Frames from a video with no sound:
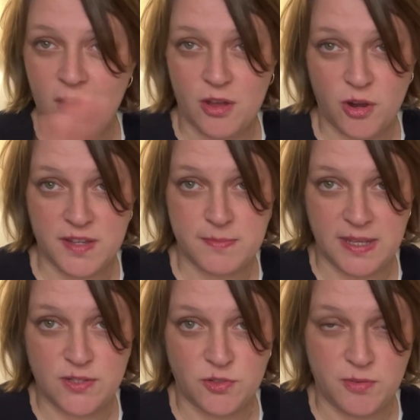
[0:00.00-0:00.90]
across my
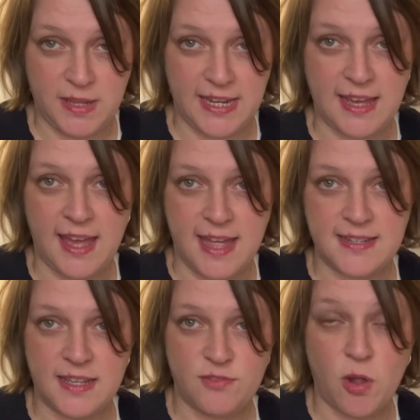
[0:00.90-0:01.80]
social media,
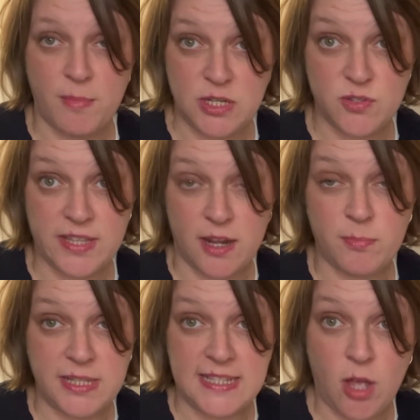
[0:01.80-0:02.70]
and if you're on my newsletter,
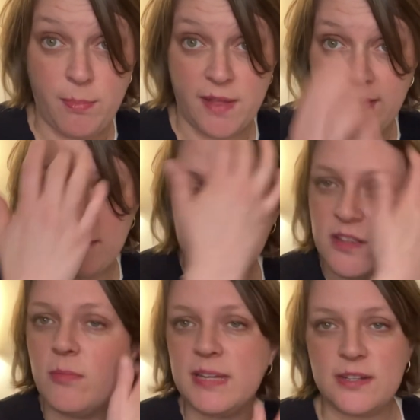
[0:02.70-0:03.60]
please hop on that because
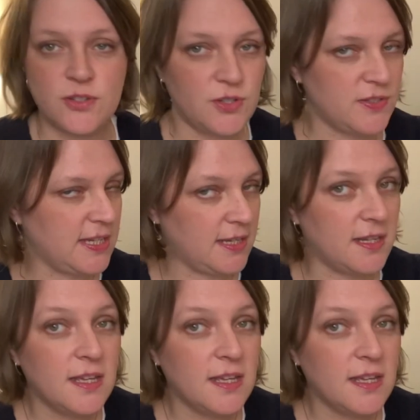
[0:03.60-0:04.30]
I'll be introducing